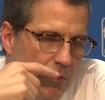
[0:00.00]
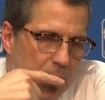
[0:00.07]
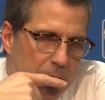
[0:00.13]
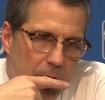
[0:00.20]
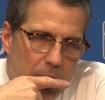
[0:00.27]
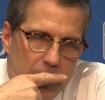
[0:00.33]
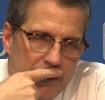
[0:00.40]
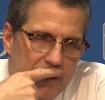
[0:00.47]

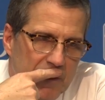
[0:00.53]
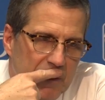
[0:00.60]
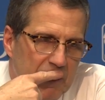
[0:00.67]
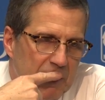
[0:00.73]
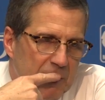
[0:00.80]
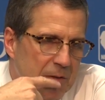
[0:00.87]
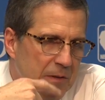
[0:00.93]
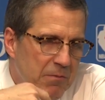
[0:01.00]
perfect
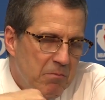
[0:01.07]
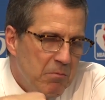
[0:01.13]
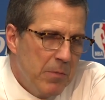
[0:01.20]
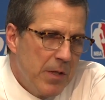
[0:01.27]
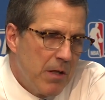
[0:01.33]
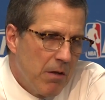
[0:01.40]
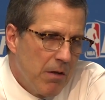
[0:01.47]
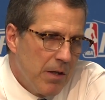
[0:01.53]
but
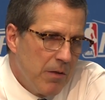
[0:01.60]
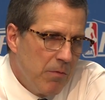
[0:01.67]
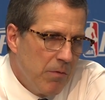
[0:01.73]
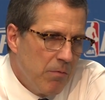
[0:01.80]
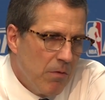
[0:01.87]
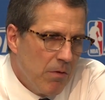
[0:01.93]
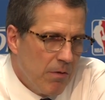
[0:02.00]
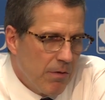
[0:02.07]
mentally we
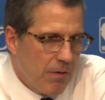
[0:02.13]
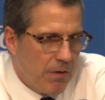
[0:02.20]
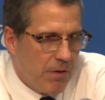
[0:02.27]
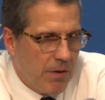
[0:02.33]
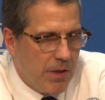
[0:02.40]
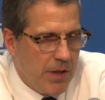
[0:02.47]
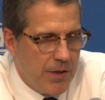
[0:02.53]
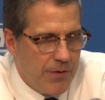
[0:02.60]
weren't
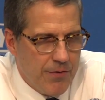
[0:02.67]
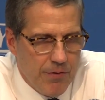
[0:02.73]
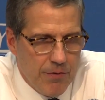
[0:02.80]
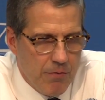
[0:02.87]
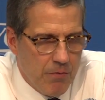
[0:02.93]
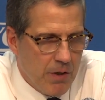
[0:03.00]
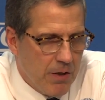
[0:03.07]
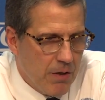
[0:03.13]

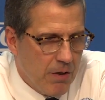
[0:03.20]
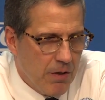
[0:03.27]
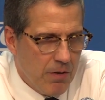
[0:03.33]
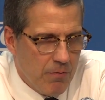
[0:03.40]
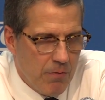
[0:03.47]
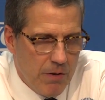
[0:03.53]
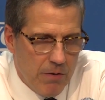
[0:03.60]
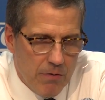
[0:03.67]
into what
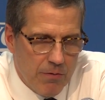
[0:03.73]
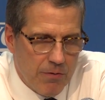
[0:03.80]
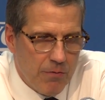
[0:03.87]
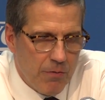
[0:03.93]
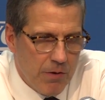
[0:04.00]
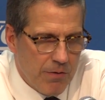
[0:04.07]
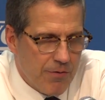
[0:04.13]
our we were we